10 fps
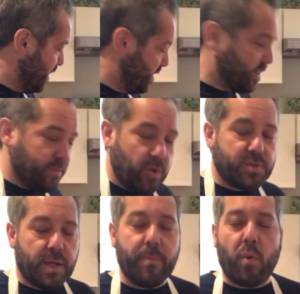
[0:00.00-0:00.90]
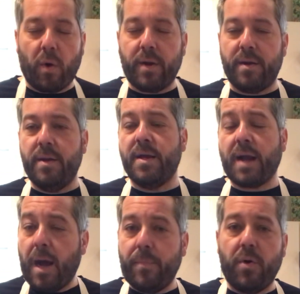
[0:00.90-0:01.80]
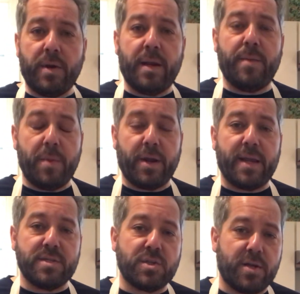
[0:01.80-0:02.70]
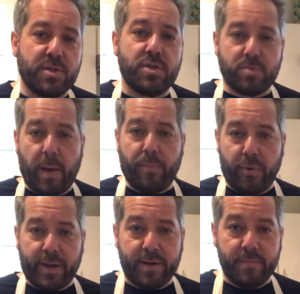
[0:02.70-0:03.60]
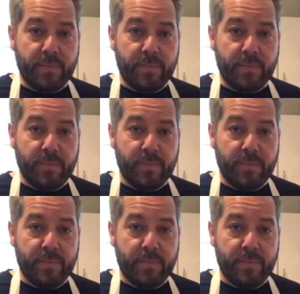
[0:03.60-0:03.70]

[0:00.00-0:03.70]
I think the most important component in merguez sausage is paprika.